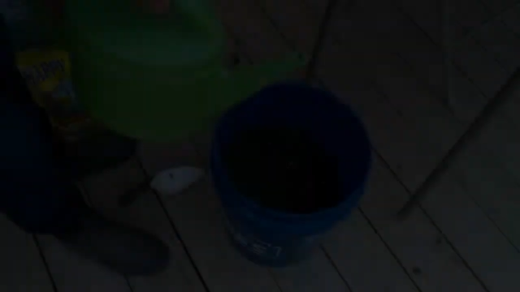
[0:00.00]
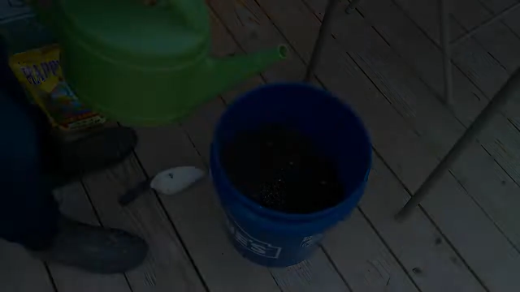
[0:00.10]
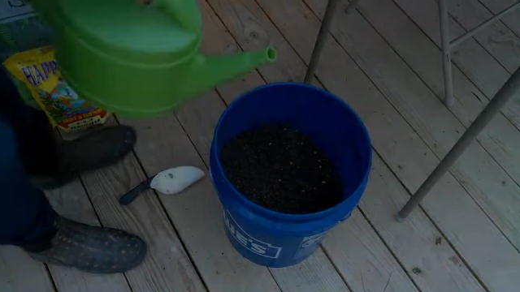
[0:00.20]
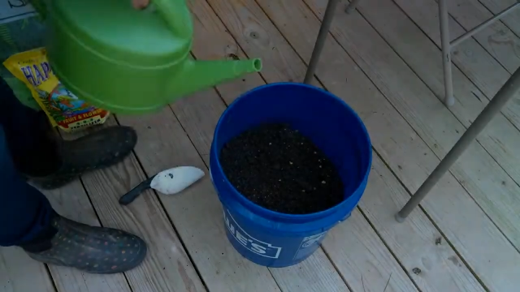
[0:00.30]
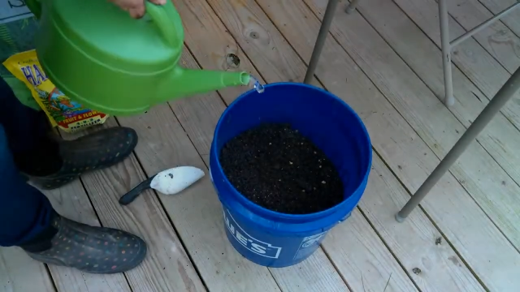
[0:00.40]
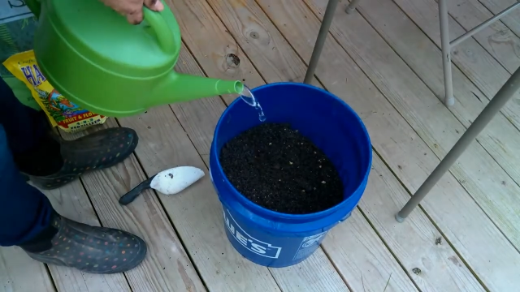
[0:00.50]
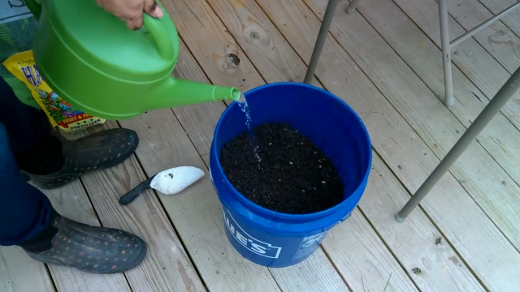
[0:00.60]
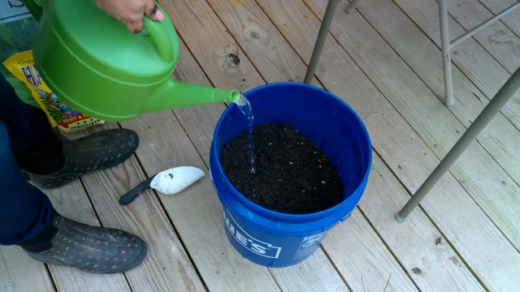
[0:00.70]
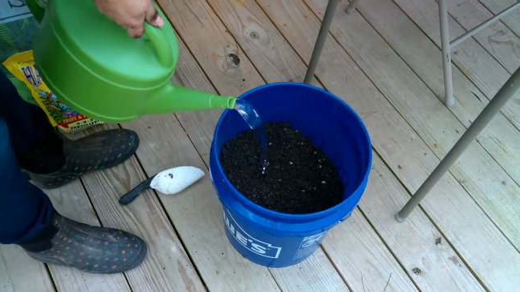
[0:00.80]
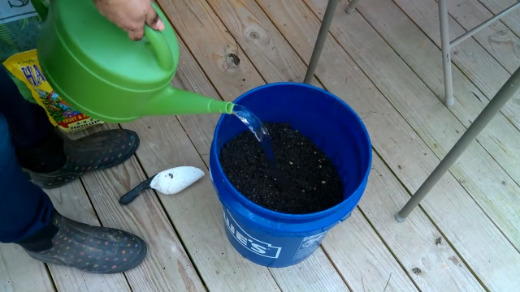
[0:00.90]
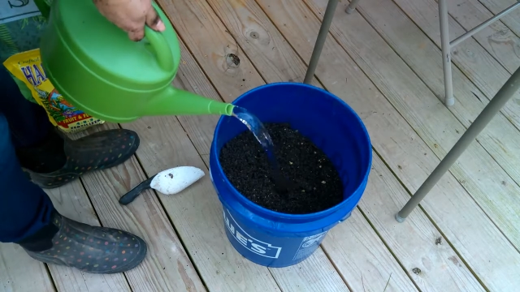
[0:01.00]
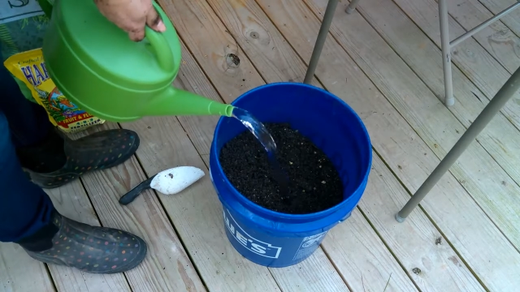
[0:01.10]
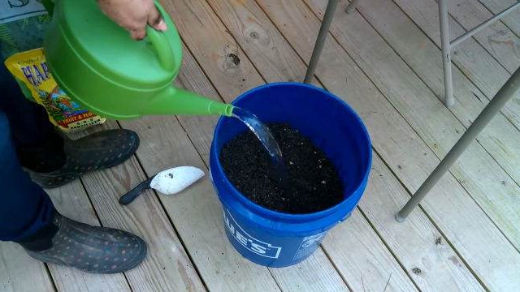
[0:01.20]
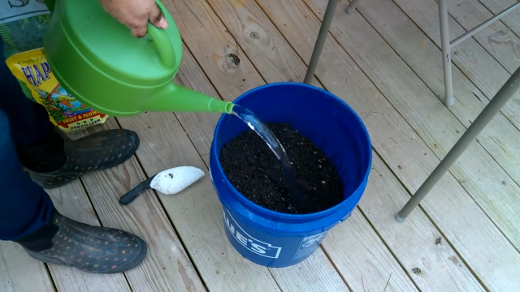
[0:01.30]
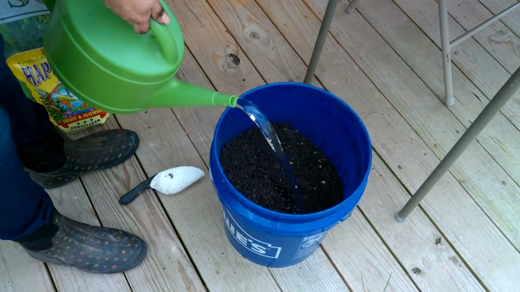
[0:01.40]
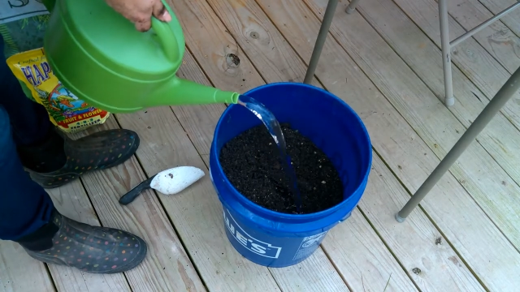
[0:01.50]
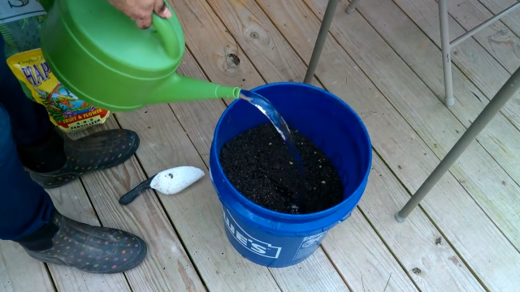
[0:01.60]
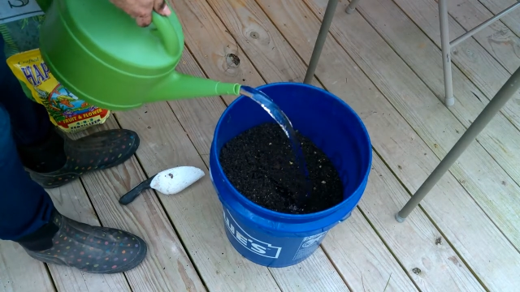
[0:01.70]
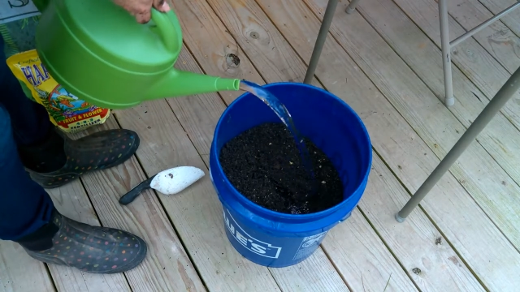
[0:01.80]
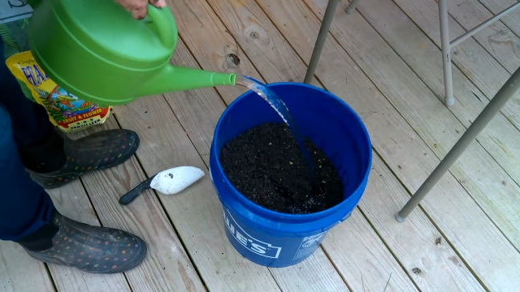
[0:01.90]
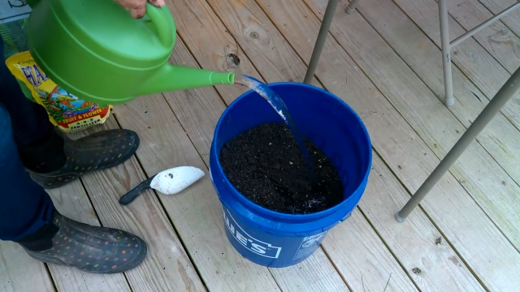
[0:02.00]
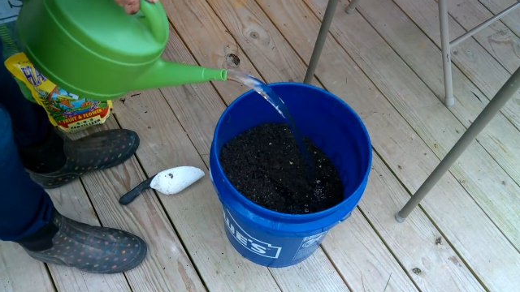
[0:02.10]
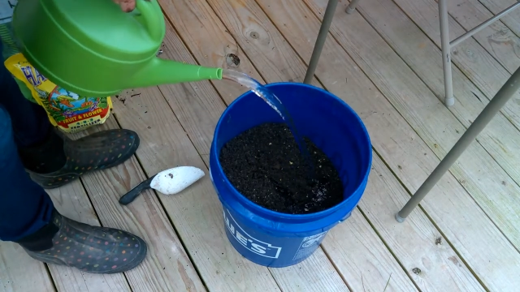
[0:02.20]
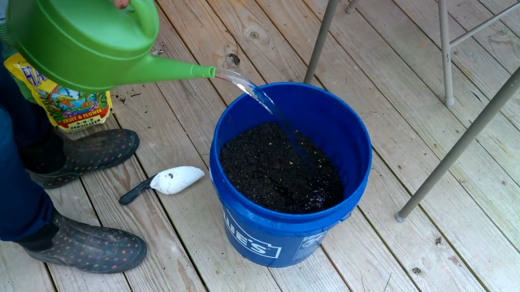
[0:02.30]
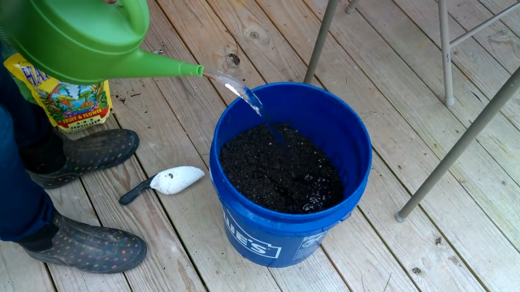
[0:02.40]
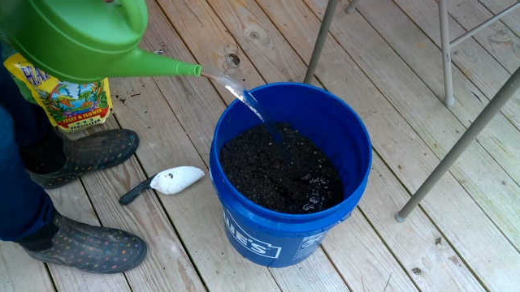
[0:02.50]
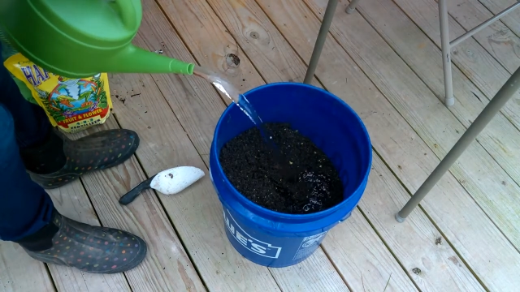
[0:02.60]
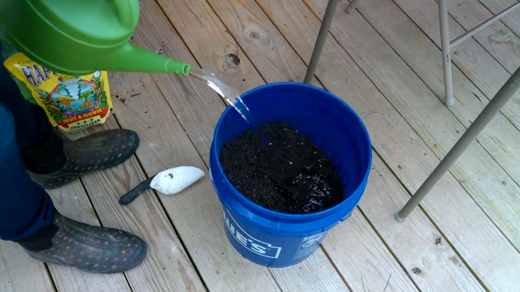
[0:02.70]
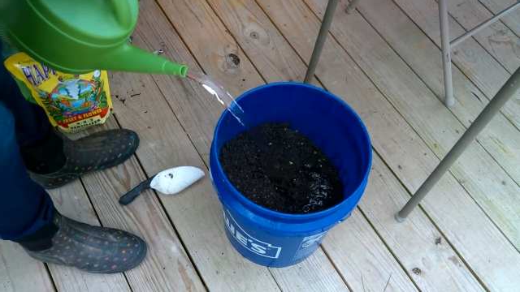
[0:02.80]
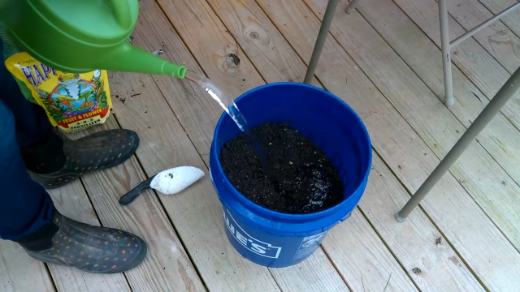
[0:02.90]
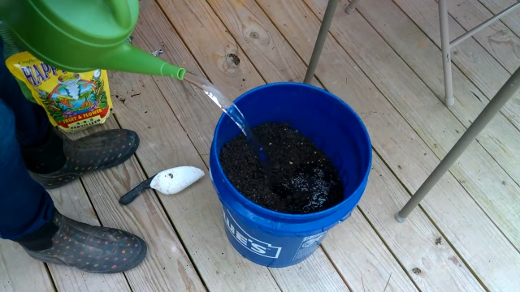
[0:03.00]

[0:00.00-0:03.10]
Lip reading: [unreadable: no face in view]